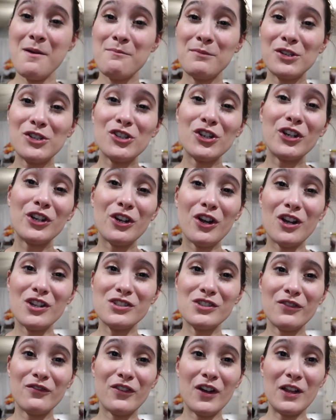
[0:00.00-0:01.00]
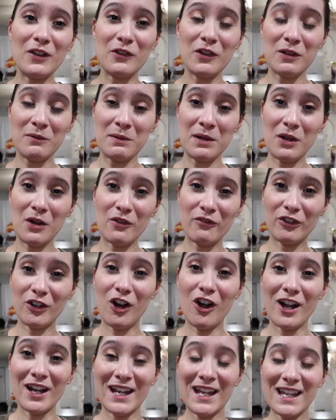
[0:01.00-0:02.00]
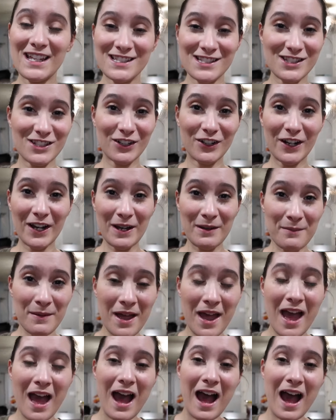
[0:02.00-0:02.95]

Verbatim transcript: Make sure you're also following me over on Instagram.